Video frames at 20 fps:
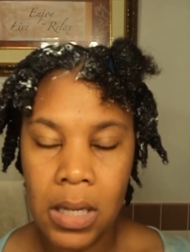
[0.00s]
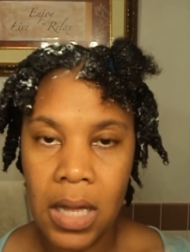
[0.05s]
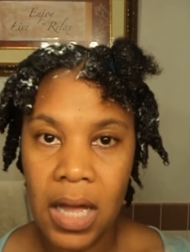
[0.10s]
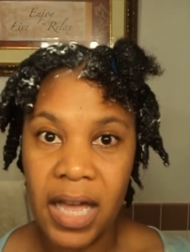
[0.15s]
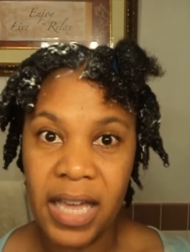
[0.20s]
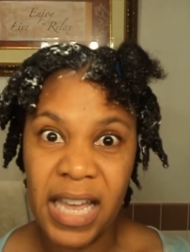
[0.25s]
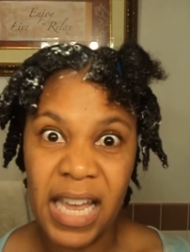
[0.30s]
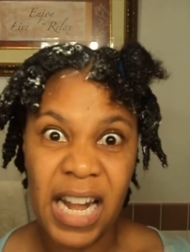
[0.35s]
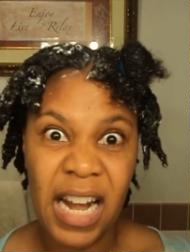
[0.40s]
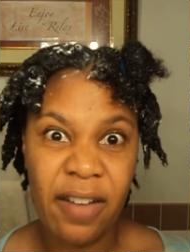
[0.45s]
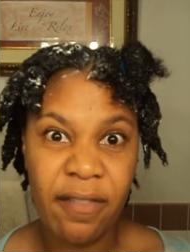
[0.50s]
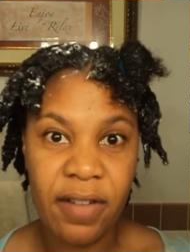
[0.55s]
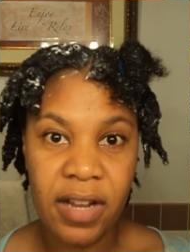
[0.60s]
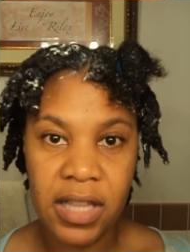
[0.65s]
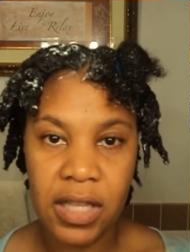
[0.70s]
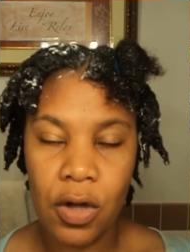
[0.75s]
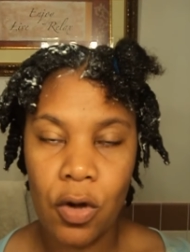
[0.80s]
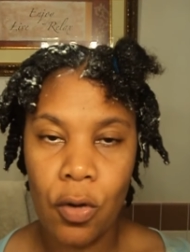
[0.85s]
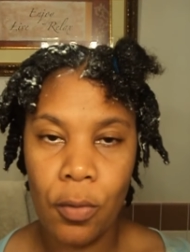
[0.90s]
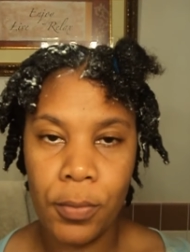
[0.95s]
Again, I
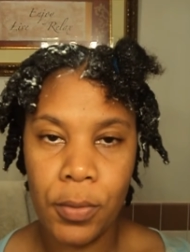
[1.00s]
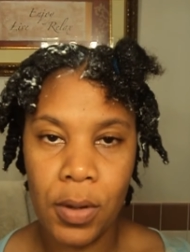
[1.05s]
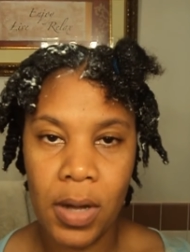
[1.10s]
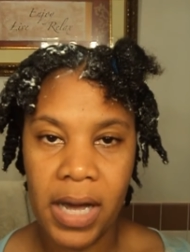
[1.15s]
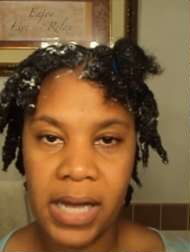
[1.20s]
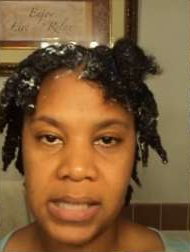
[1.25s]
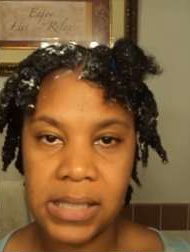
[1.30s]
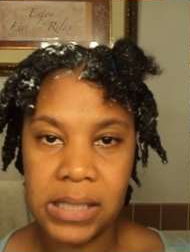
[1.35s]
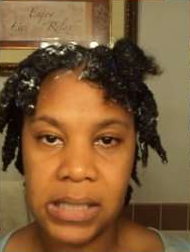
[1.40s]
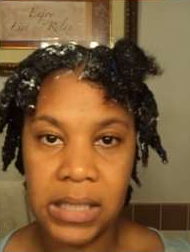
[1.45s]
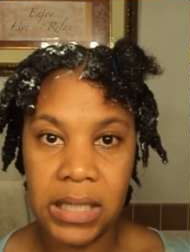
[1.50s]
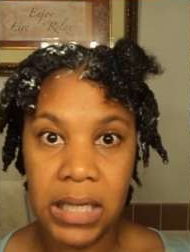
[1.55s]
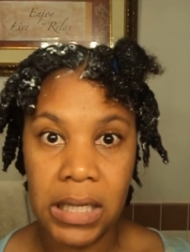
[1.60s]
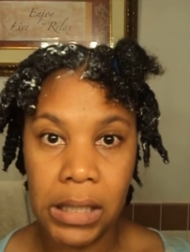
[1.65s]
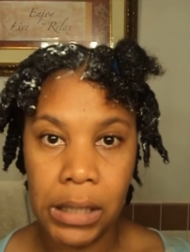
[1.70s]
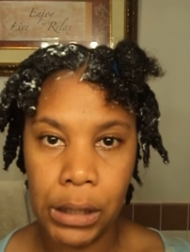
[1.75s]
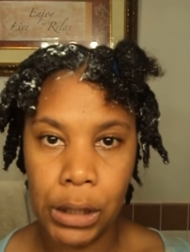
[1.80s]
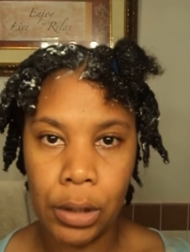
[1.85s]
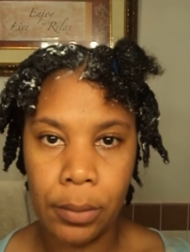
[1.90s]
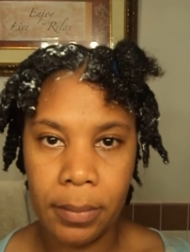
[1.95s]
really hope you guys can
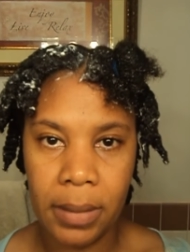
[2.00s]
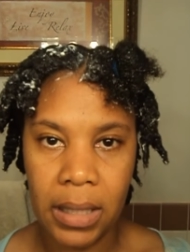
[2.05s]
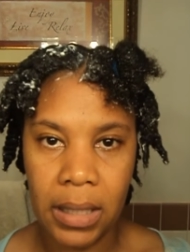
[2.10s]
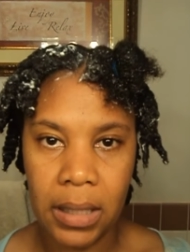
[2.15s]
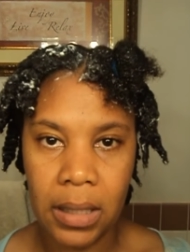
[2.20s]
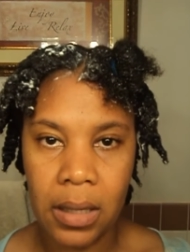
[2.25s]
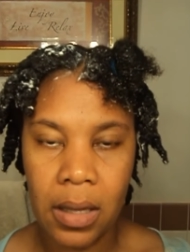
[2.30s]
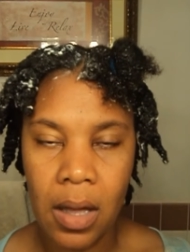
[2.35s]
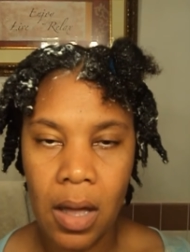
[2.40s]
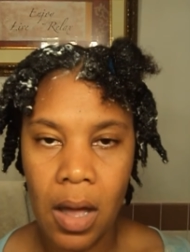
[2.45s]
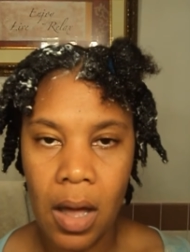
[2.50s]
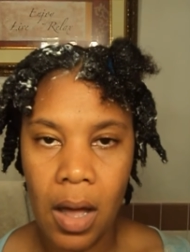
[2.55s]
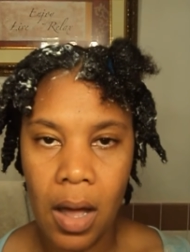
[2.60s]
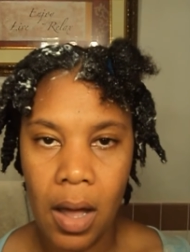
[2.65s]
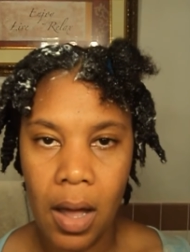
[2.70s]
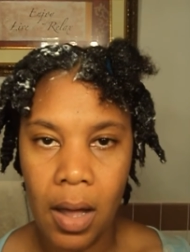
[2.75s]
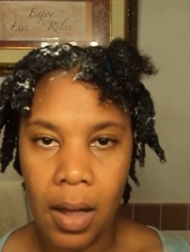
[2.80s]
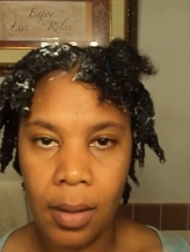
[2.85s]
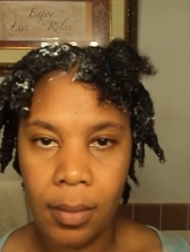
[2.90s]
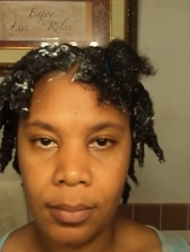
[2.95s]
hear me.
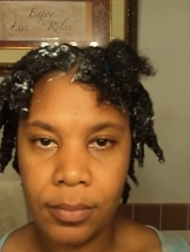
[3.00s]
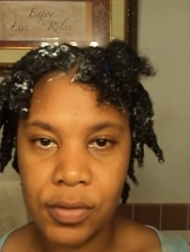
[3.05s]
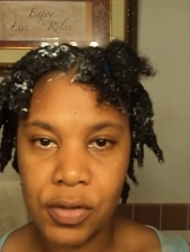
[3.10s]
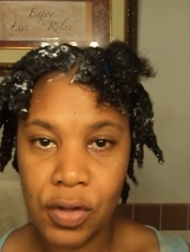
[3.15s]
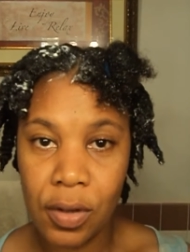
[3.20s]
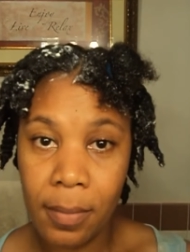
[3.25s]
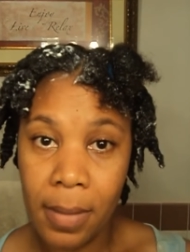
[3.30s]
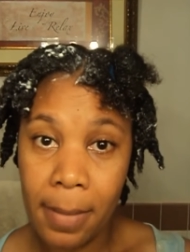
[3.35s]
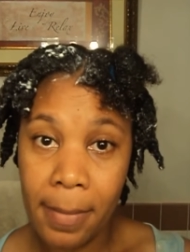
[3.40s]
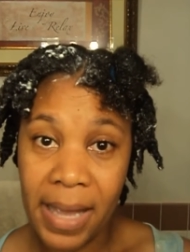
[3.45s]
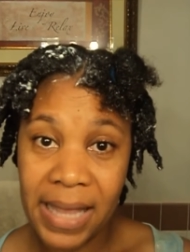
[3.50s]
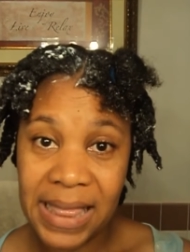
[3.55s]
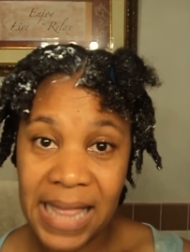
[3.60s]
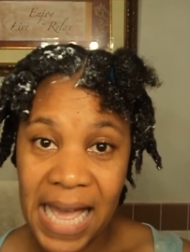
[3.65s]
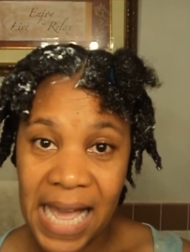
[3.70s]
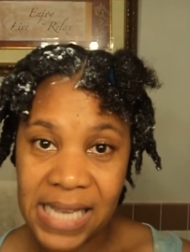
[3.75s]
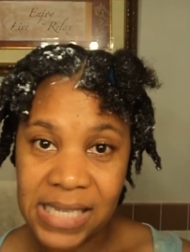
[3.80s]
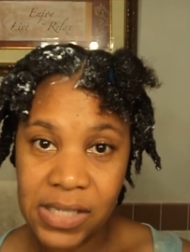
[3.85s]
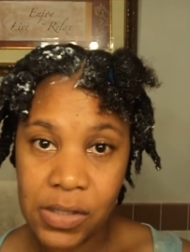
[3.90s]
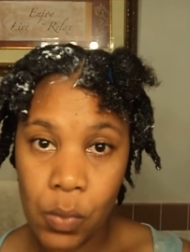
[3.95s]
Um, so I'm on my
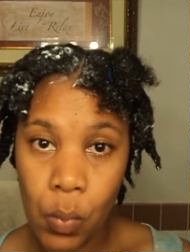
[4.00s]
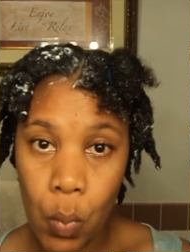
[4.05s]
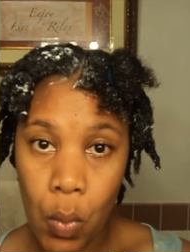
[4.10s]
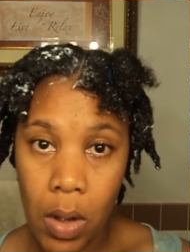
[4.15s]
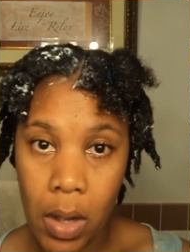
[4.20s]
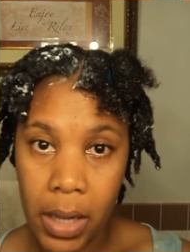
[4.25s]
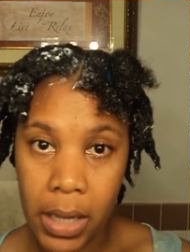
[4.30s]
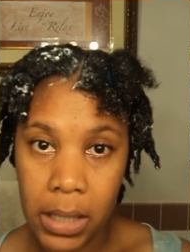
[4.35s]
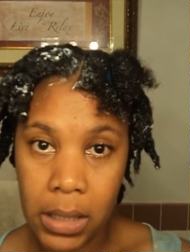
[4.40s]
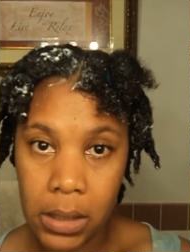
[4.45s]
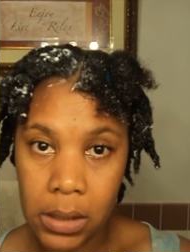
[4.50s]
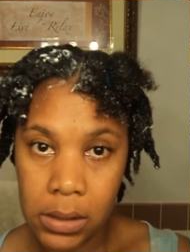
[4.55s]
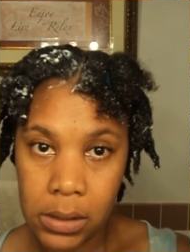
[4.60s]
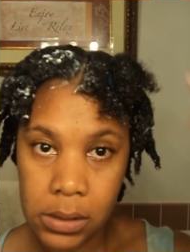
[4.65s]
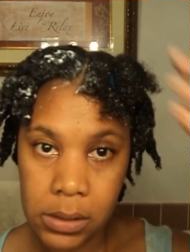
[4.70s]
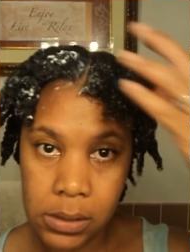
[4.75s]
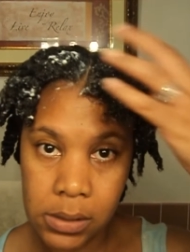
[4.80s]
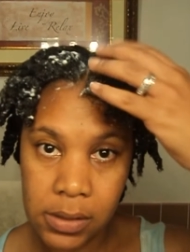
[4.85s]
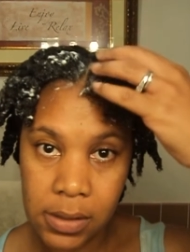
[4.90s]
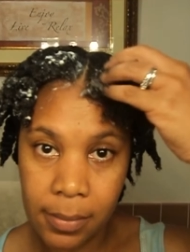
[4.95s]
last one,
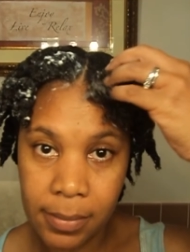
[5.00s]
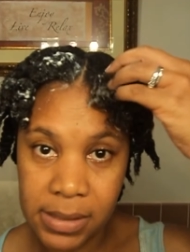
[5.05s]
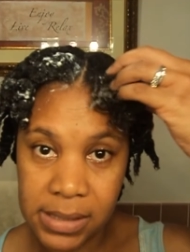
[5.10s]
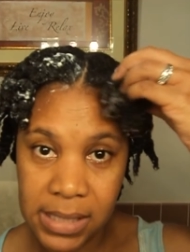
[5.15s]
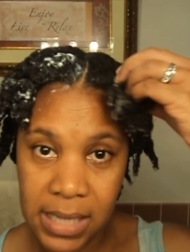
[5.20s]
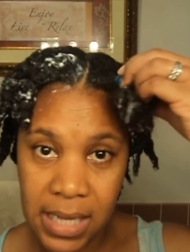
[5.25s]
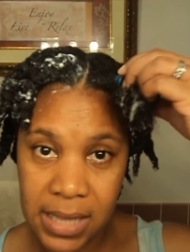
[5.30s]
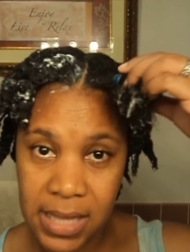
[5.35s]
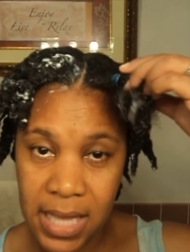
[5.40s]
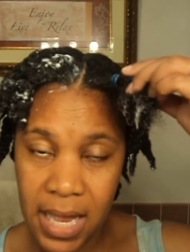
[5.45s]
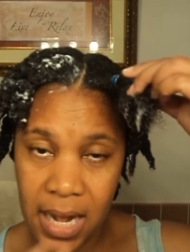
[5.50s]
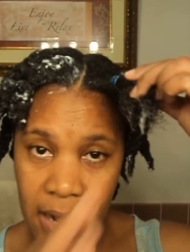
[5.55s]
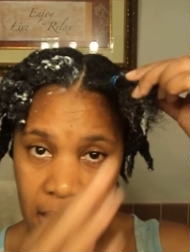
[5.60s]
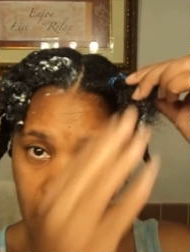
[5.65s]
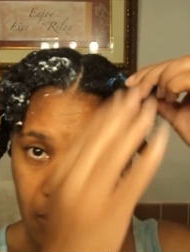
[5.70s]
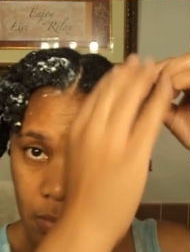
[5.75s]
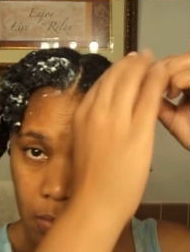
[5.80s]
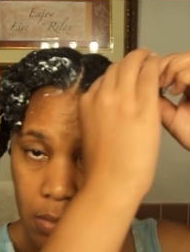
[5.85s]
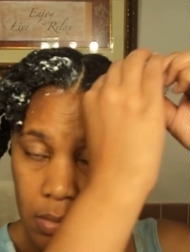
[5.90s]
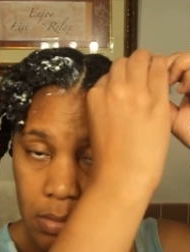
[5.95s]
so I'm going to take that
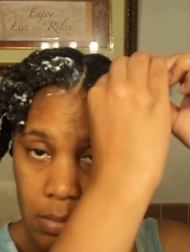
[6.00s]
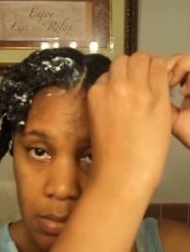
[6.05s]
out.